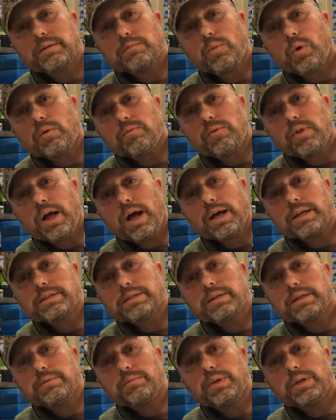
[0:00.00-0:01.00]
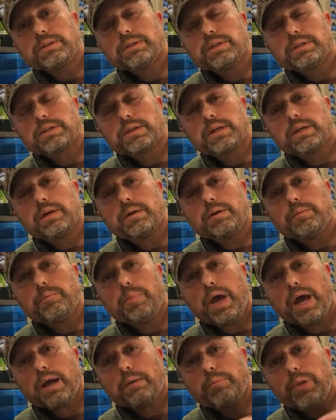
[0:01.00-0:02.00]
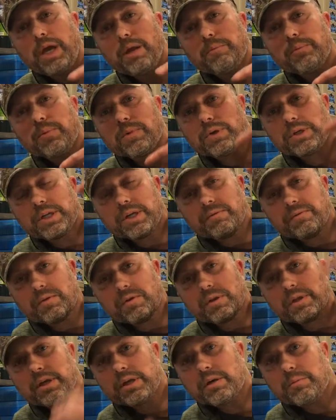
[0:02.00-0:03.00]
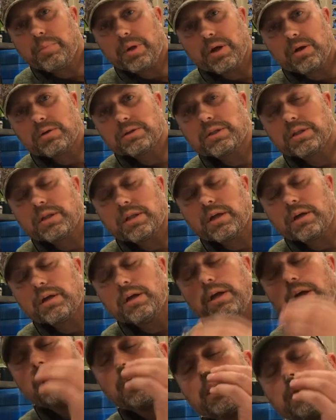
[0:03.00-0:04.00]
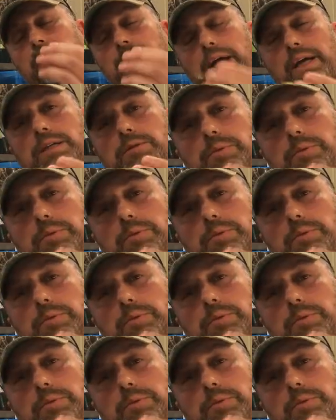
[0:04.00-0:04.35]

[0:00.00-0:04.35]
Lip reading: and more velocity means it's going to impact paper differently compared to the next